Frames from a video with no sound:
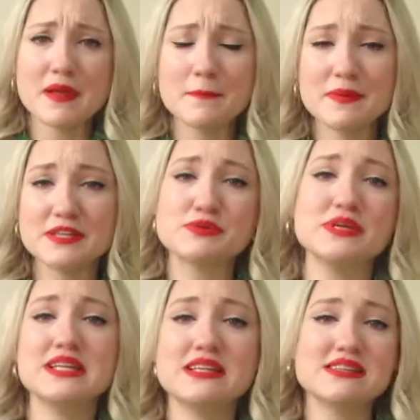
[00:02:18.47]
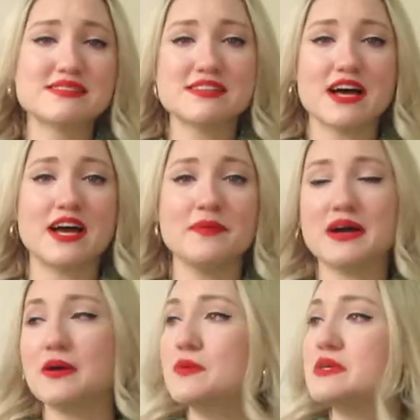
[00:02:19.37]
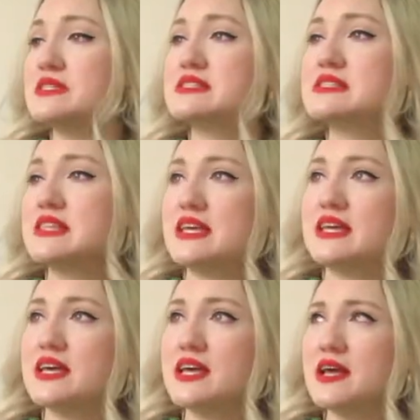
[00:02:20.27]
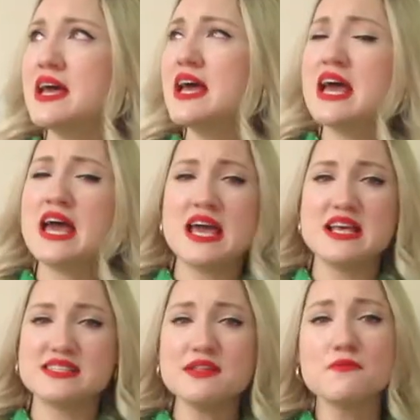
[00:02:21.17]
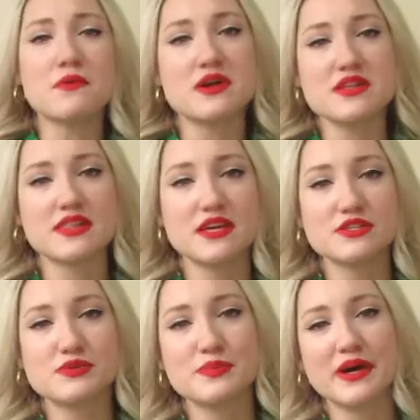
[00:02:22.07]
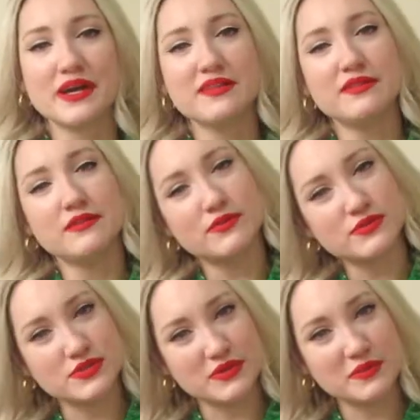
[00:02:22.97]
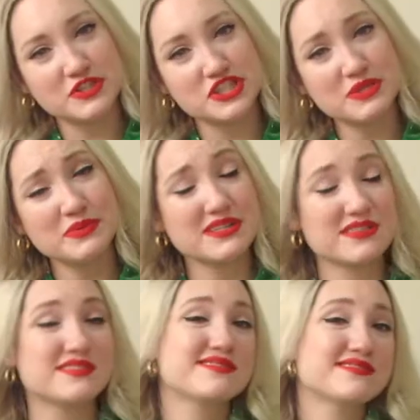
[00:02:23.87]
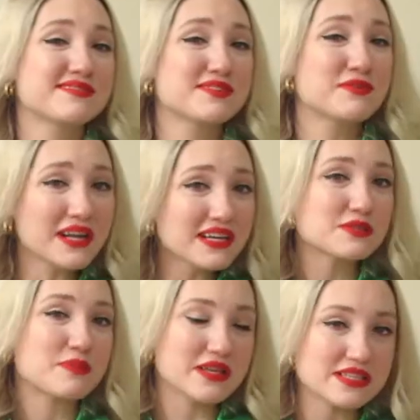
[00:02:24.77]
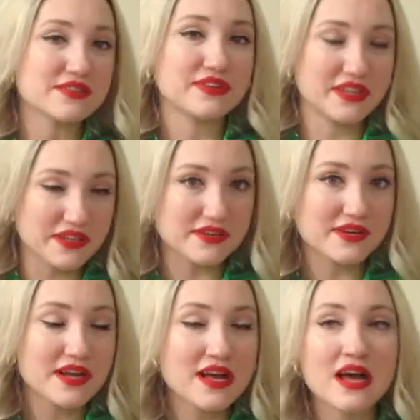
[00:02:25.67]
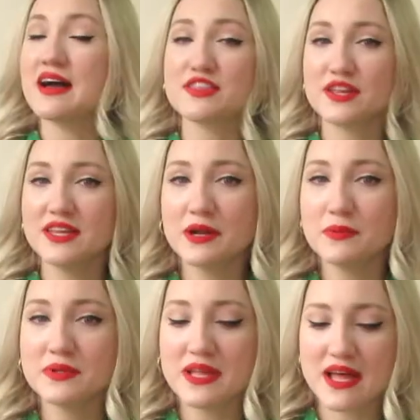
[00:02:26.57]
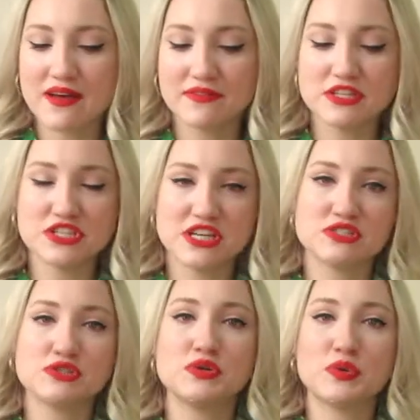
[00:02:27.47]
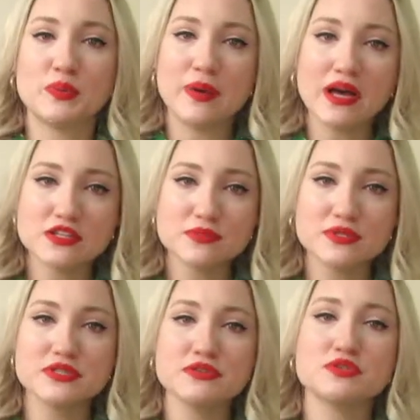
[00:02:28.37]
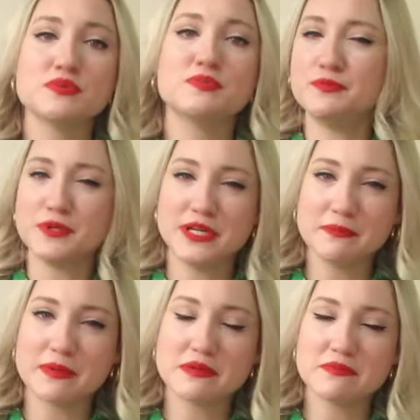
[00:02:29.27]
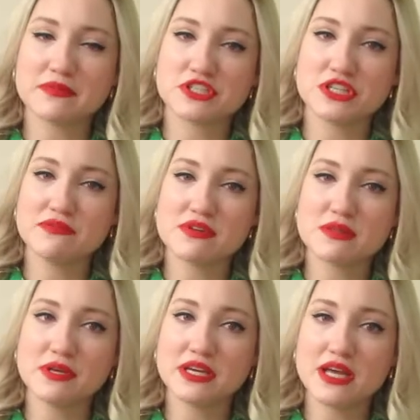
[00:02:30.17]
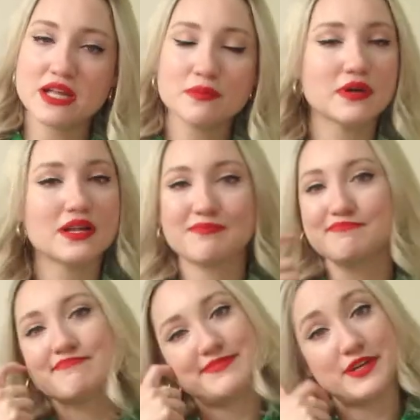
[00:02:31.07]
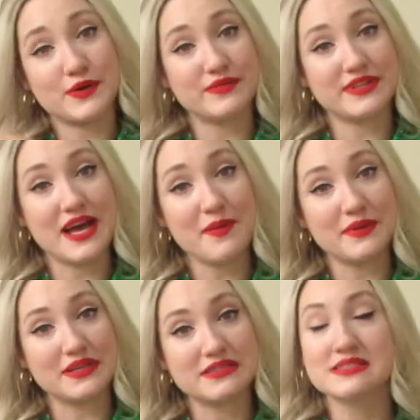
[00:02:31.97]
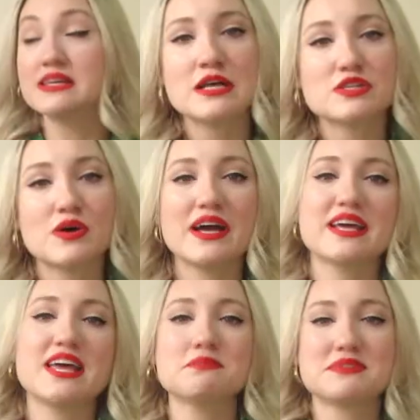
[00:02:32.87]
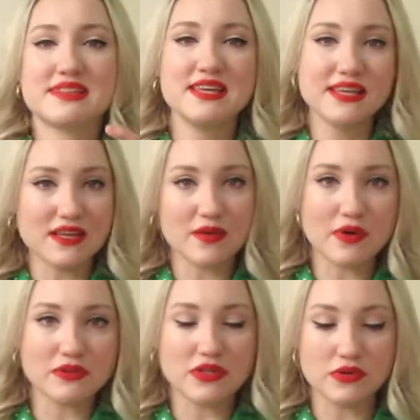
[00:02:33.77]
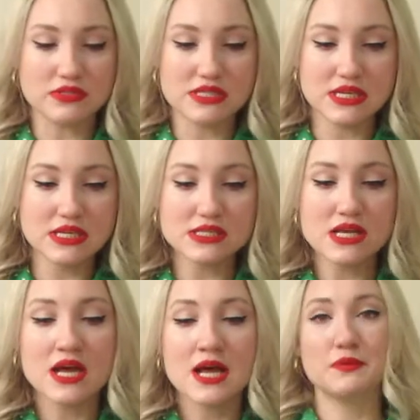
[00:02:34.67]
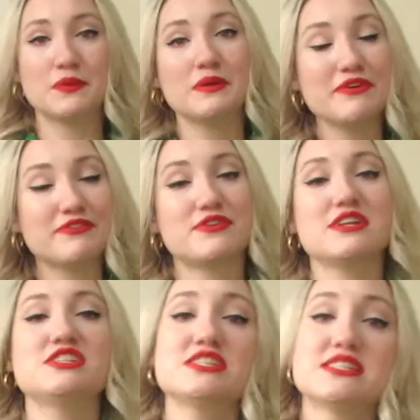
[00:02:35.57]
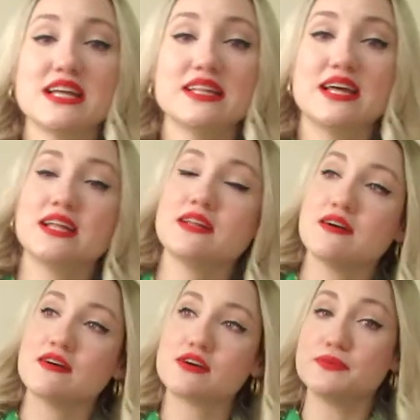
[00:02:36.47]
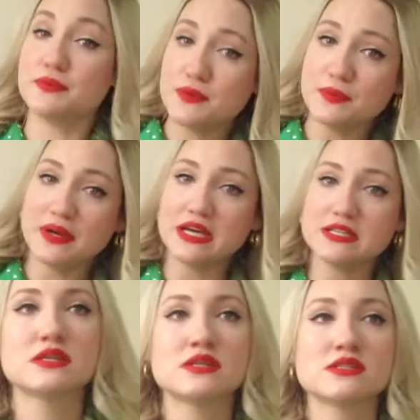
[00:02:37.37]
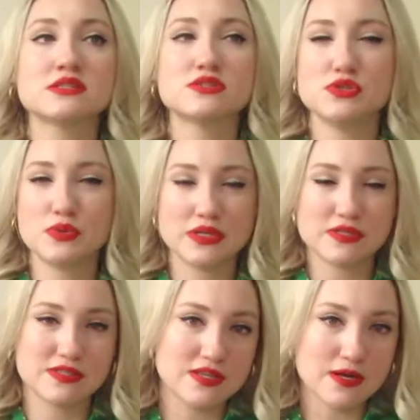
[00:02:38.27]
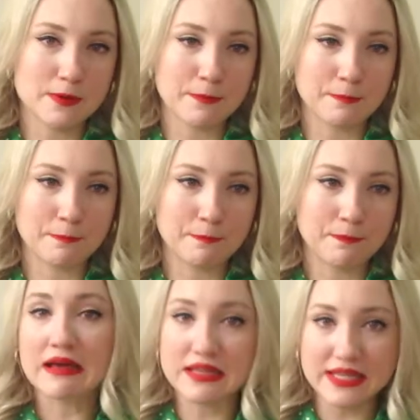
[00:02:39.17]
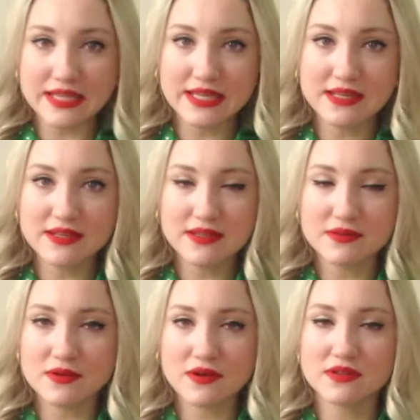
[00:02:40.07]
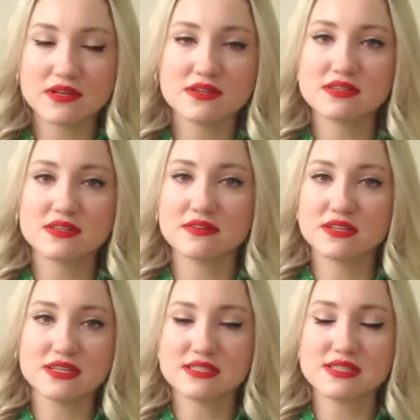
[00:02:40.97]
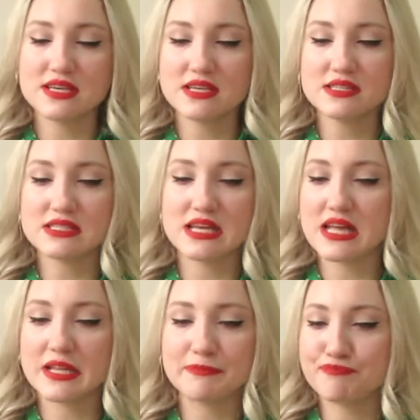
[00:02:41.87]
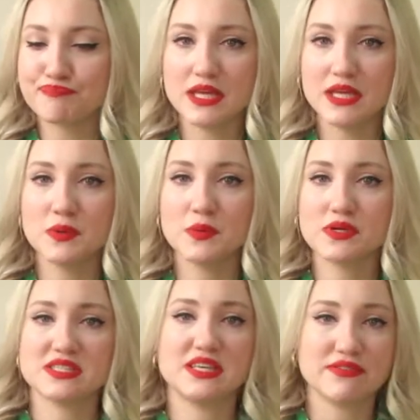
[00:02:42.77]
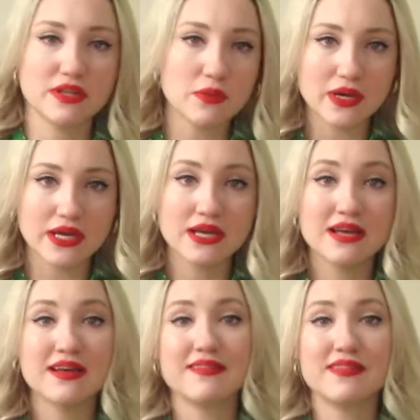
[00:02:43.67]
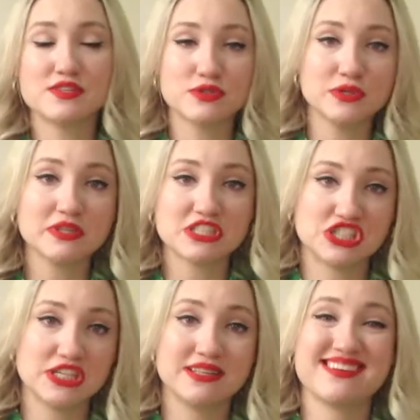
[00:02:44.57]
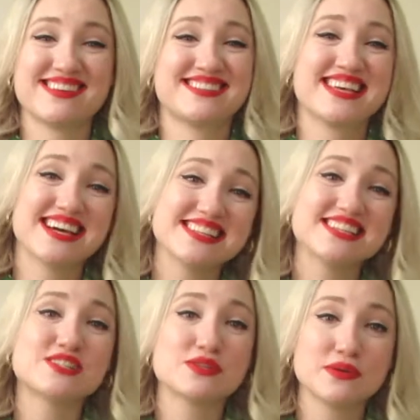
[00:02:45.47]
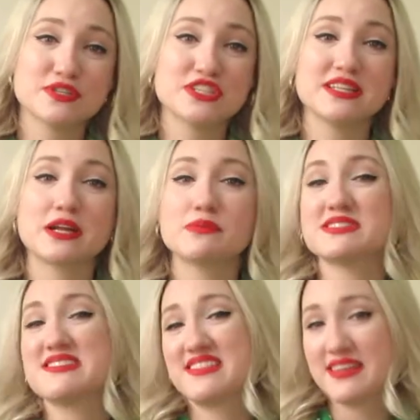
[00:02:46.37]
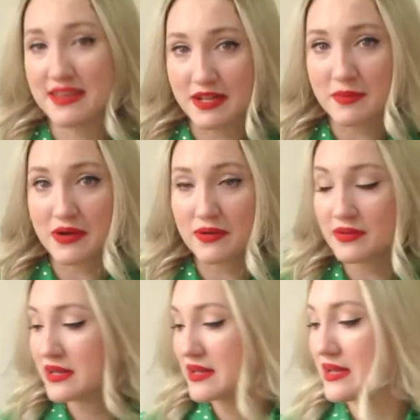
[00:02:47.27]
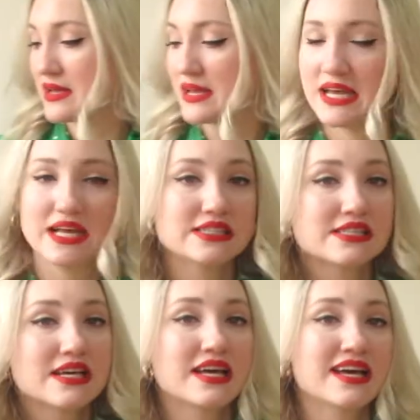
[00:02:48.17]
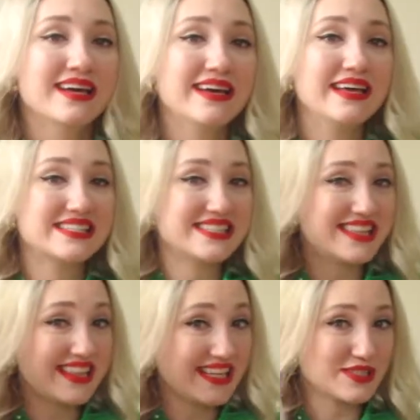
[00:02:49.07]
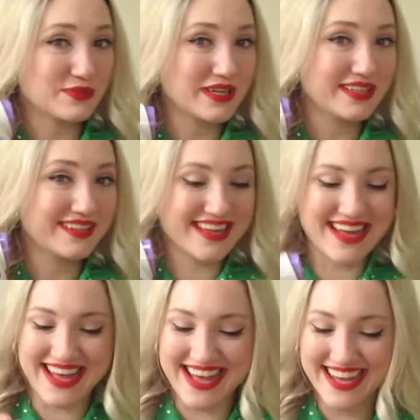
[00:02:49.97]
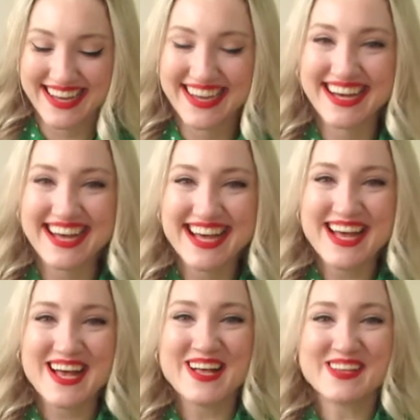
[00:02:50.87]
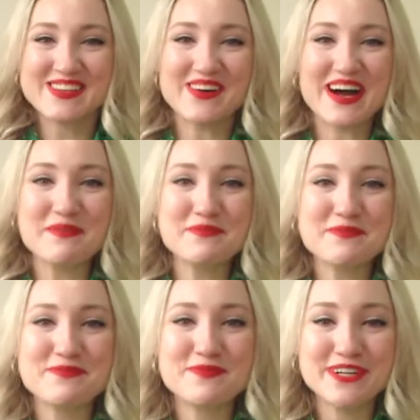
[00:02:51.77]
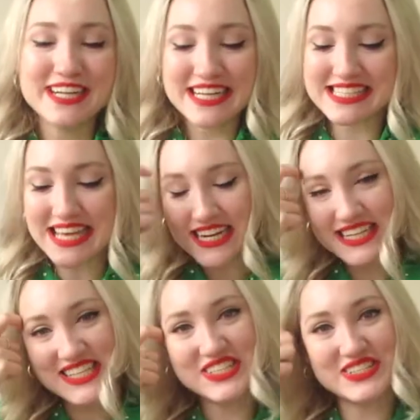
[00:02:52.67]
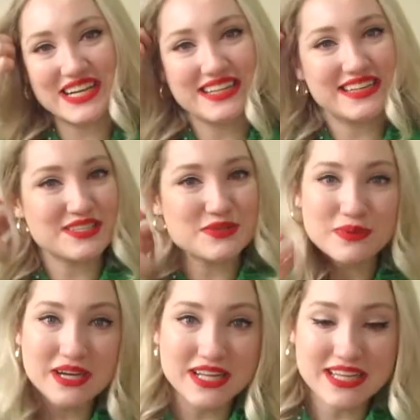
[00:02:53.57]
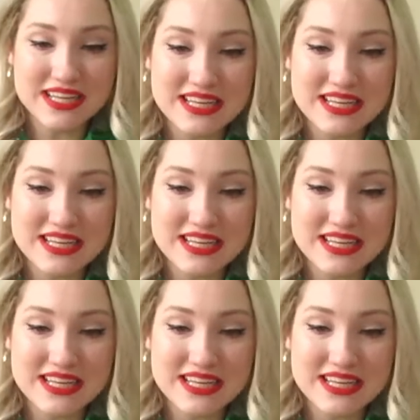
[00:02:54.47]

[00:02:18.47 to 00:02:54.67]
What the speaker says: Between this time, I was thinking, is it worth it to buy a new sewing machine? Because it's quite expensive here. I thought that I would have the chance to go back to Brazil to bring my machine with me again, but COVID happens. So I kept thinking about those things when my friend, she said that her roommate was doing some cleaning on his things, and he was giving away the sewing machine, the exactly sewing machine that I was thinking about, and it's this one. So I'm pretty excited to try this one.